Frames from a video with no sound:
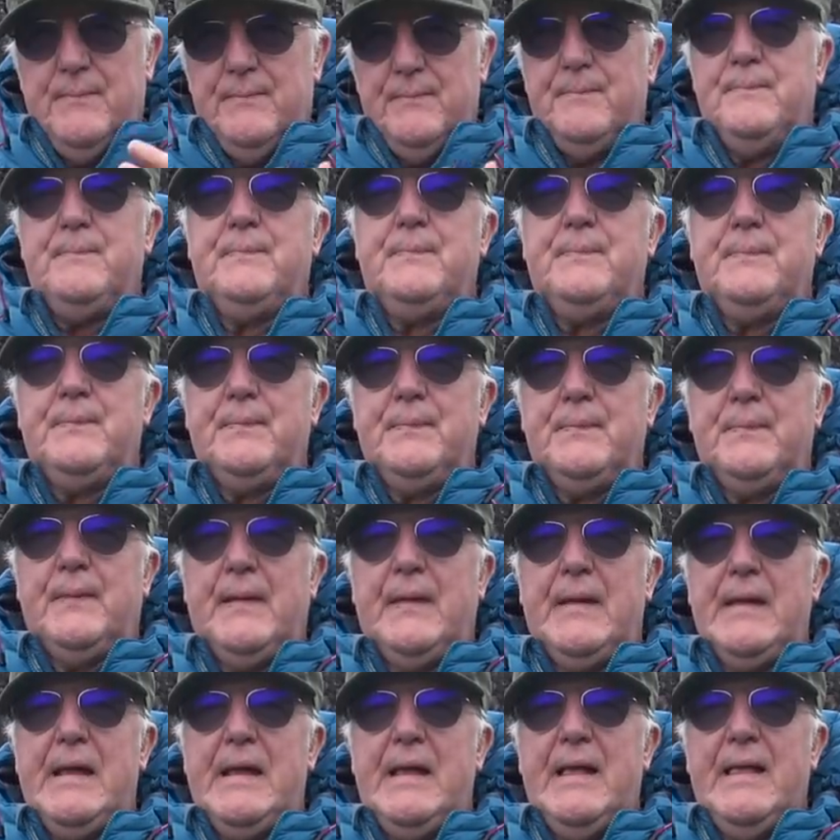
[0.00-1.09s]
later, they're still
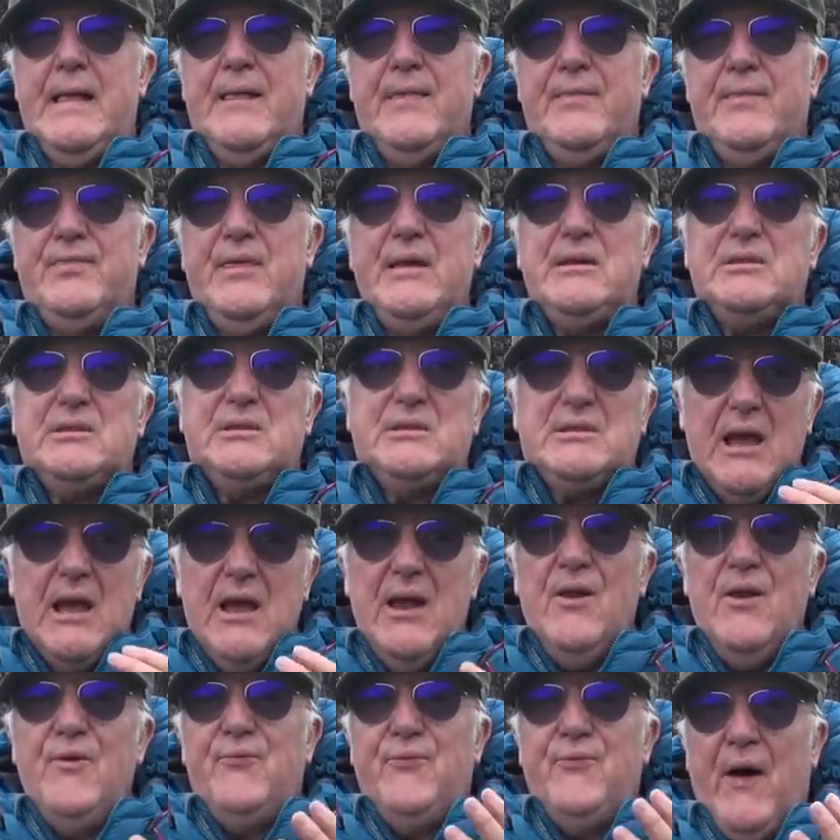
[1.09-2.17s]
fighting a family conflict. They're
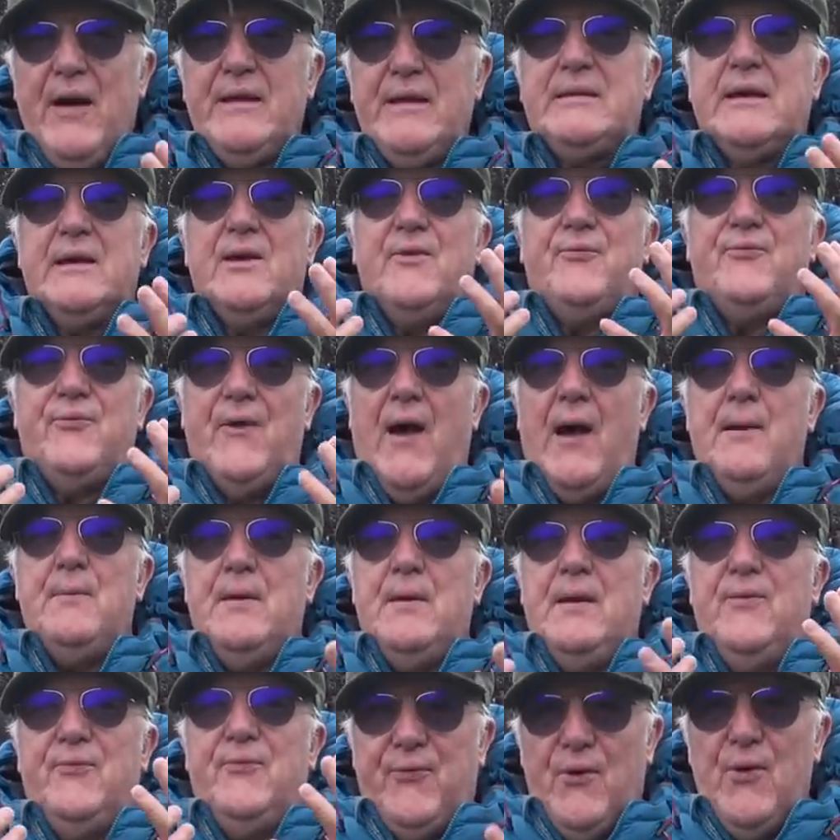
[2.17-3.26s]
still fighting a
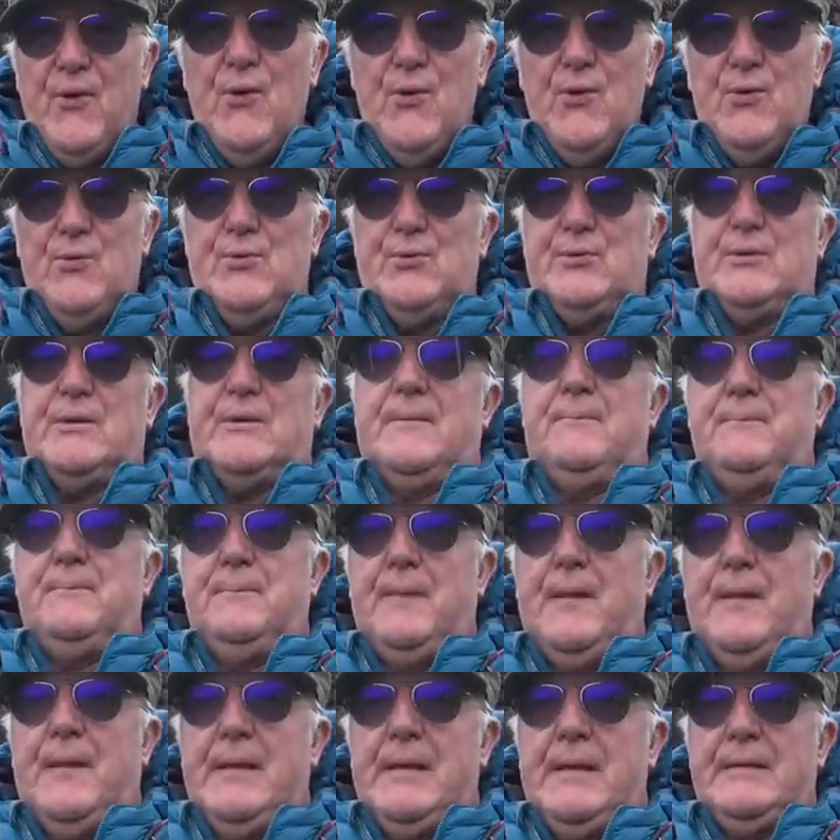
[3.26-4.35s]
family feud.
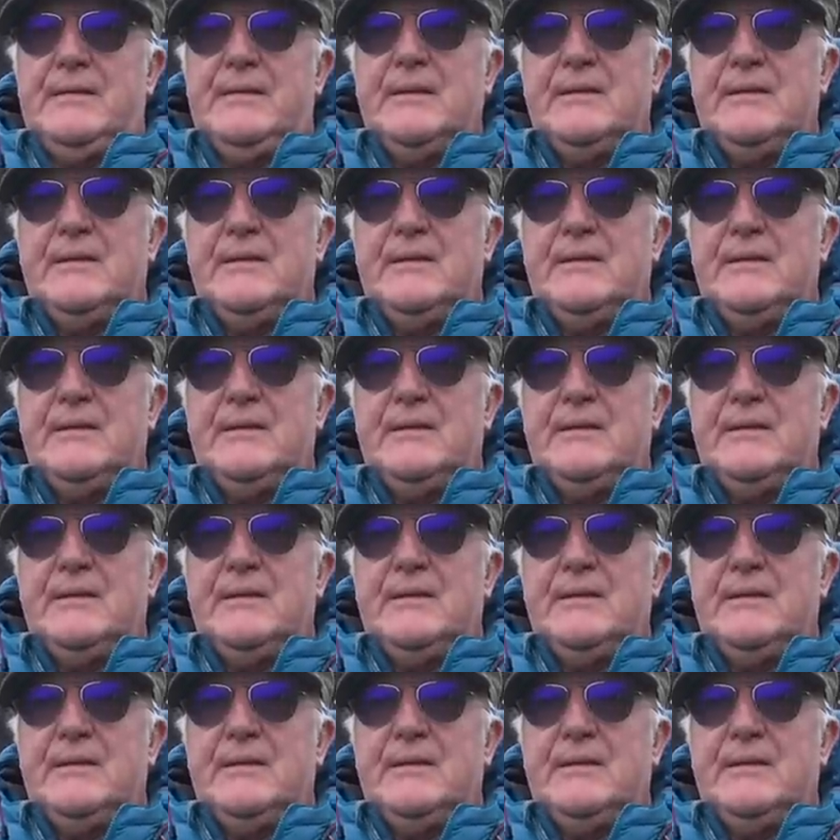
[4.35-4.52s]
And